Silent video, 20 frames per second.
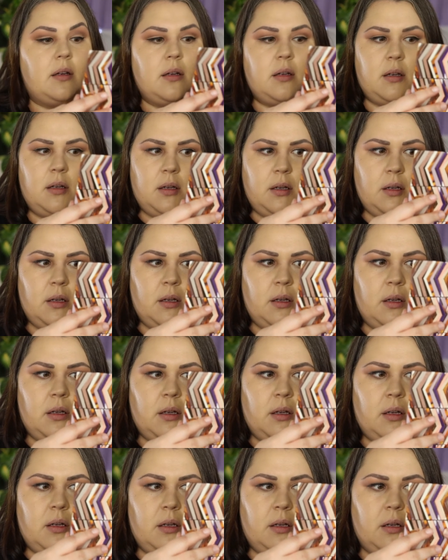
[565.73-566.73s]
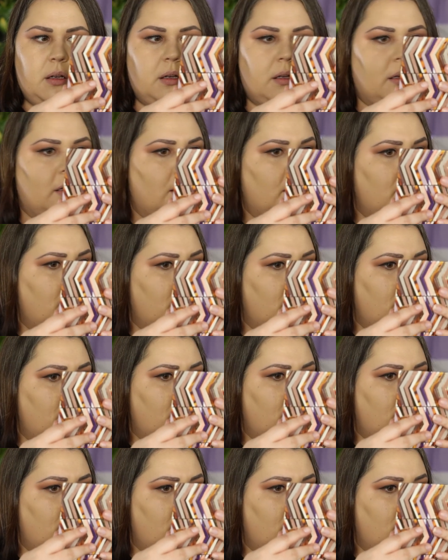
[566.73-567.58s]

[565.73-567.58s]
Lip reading: [no speech]